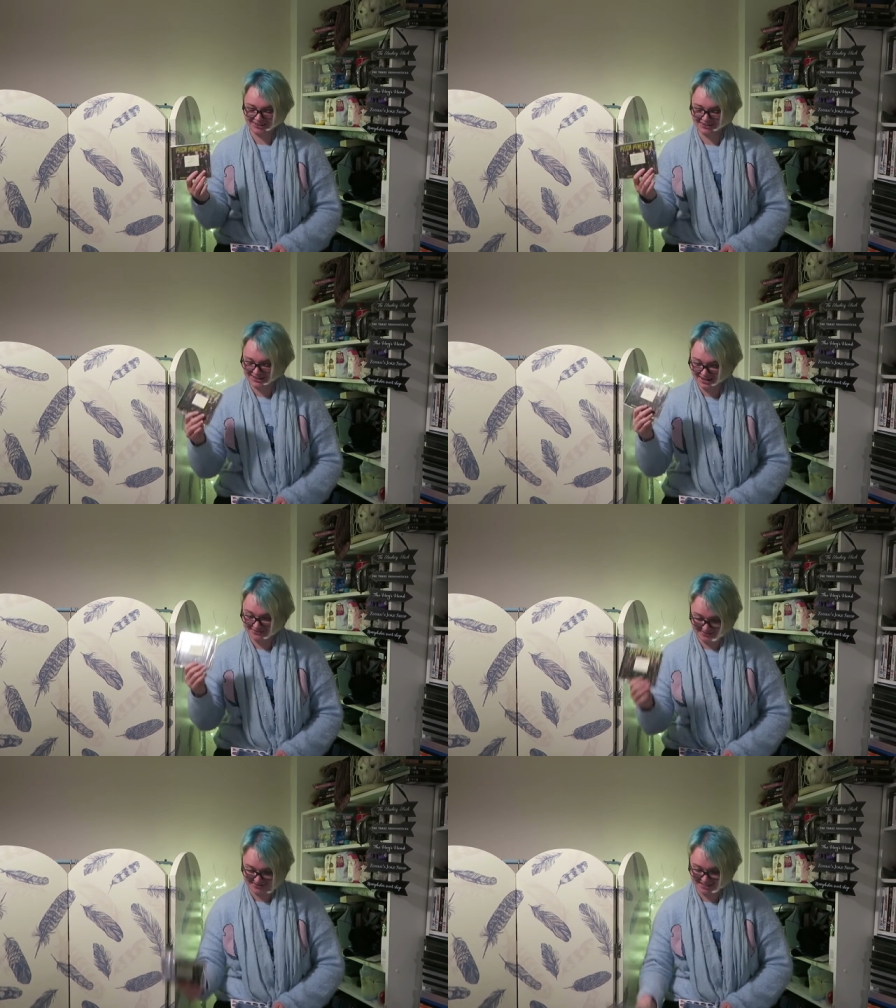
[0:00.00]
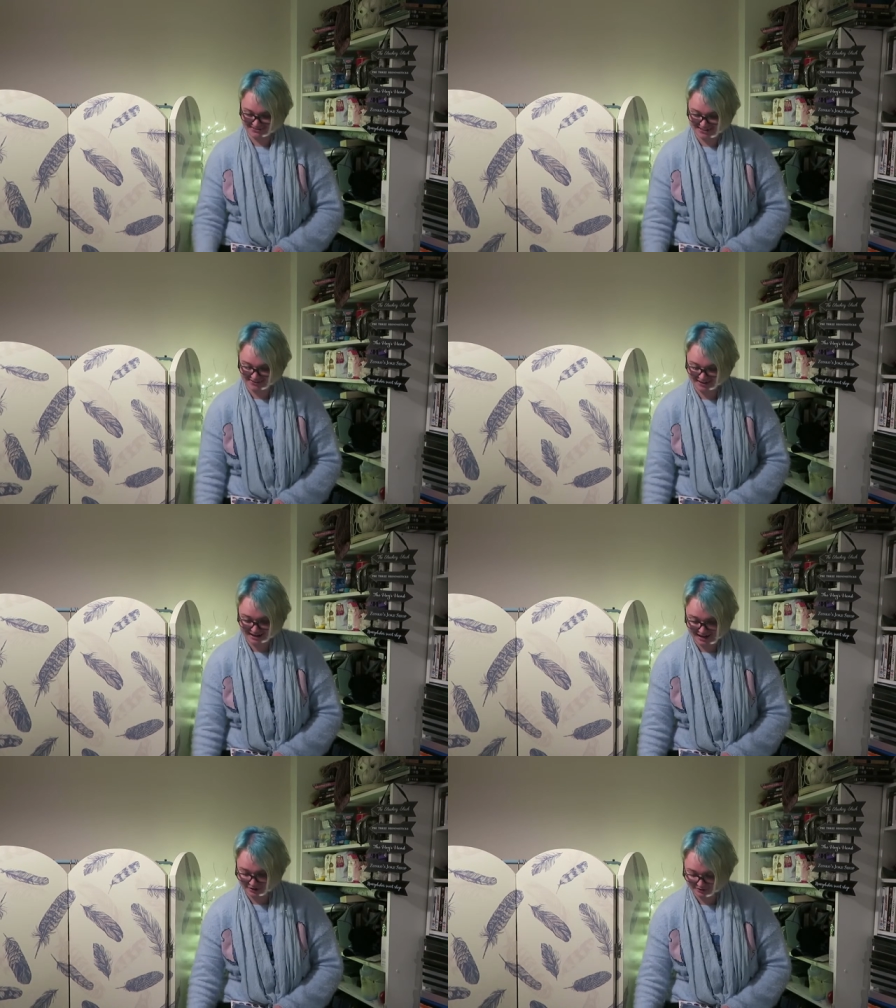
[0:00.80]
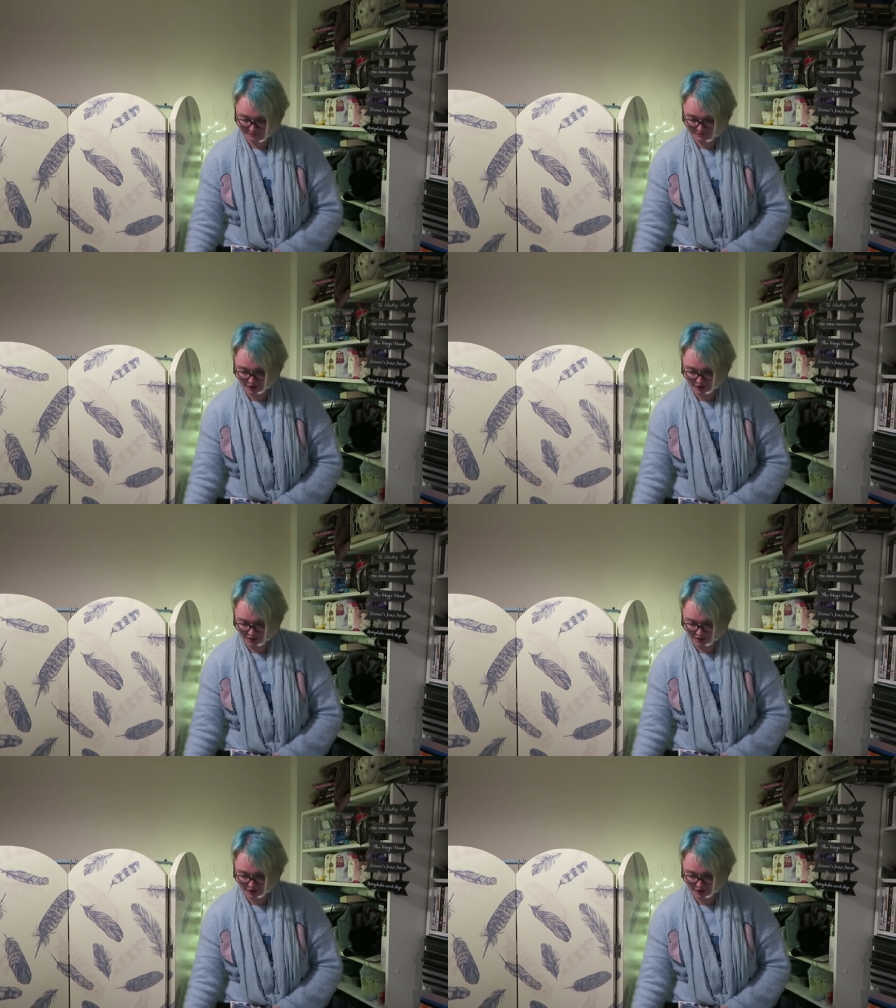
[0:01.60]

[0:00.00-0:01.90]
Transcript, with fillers: So that was really, really great and